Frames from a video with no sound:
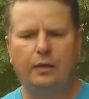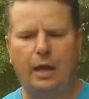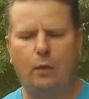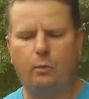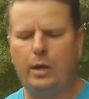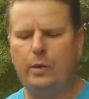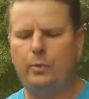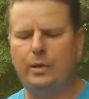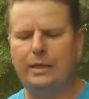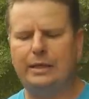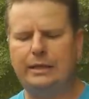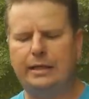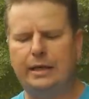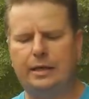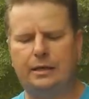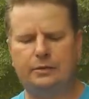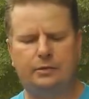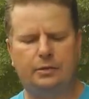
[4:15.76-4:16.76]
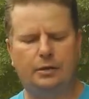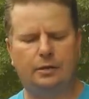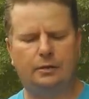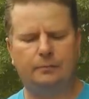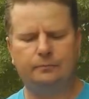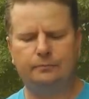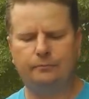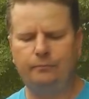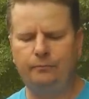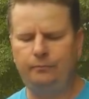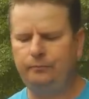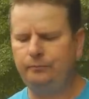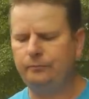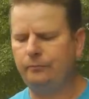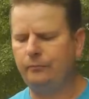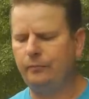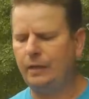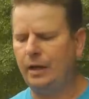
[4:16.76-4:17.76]
That way we can get it to,
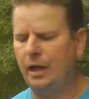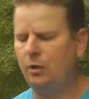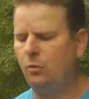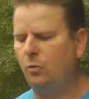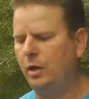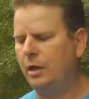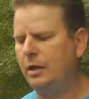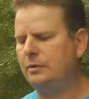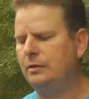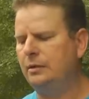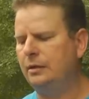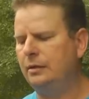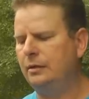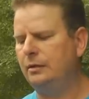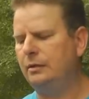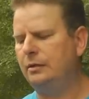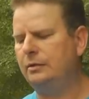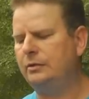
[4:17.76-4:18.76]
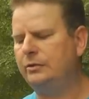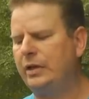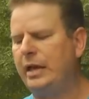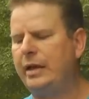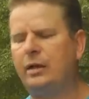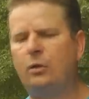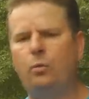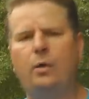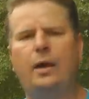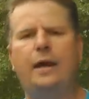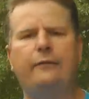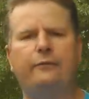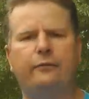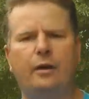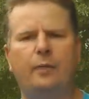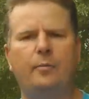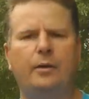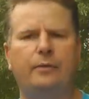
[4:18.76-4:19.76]
I don't want to take away
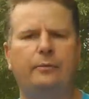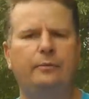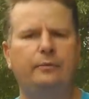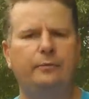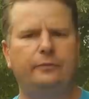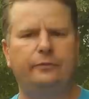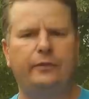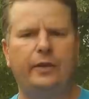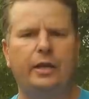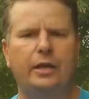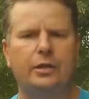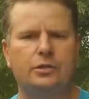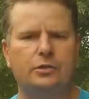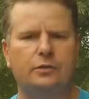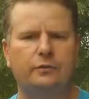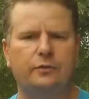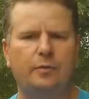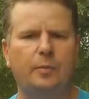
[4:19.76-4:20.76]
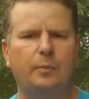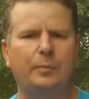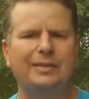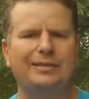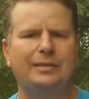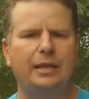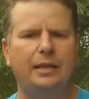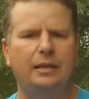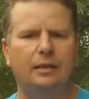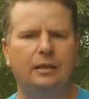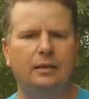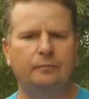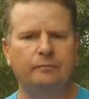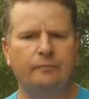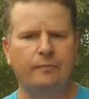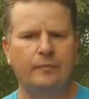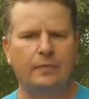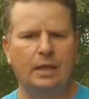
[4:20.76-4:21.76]
from the finish, from the patina,
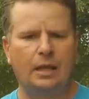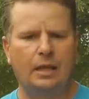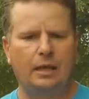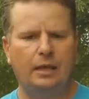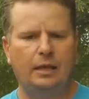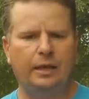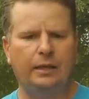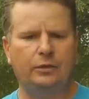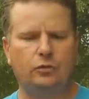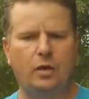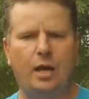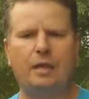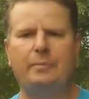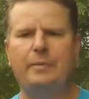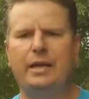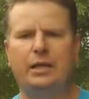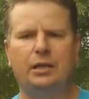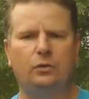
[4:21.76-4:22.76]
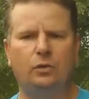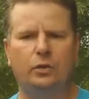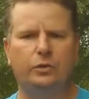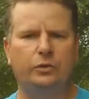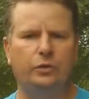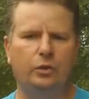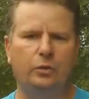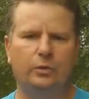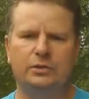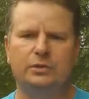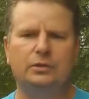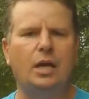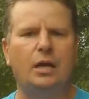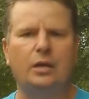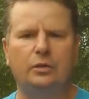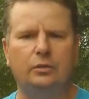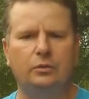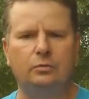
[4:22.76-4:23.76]
and try to make it look new. It's
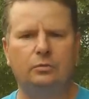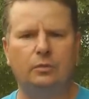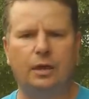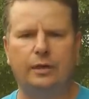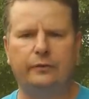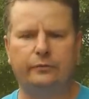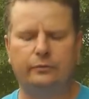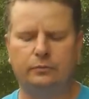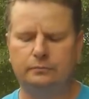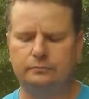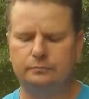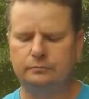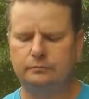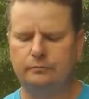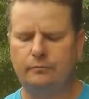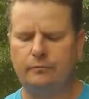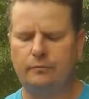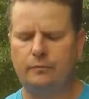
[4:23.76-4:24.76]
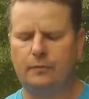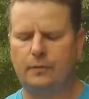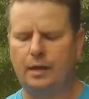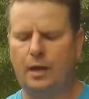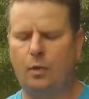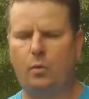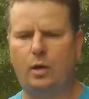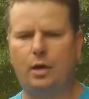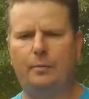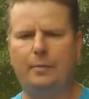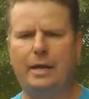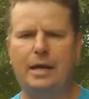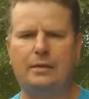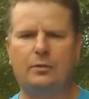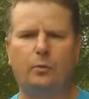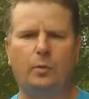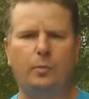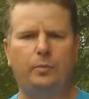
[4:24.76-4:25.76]
not a new rifle. I want to
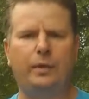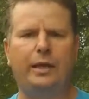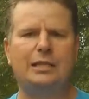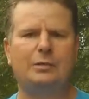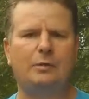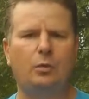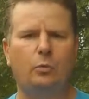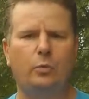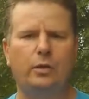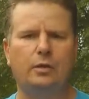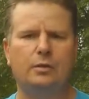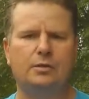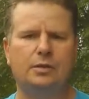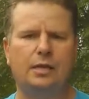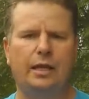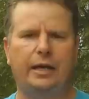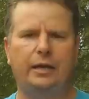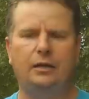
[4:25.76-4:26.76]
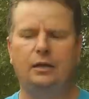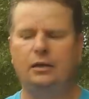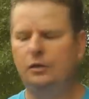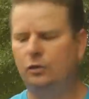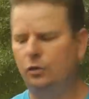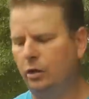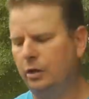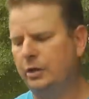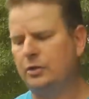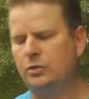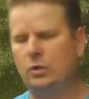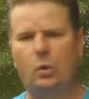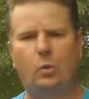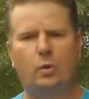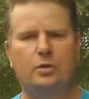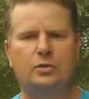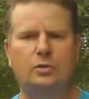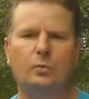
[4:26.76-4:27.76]
make the replacement rear sight look as
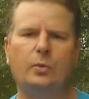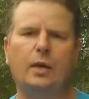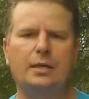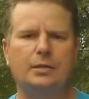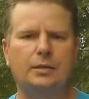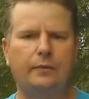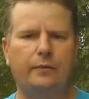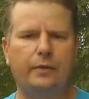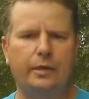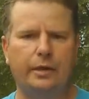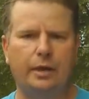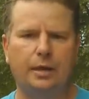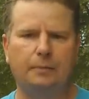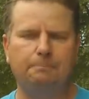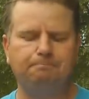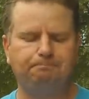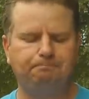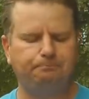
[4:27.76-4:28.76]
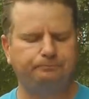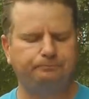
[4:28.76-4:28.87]
old as the rest of the gun.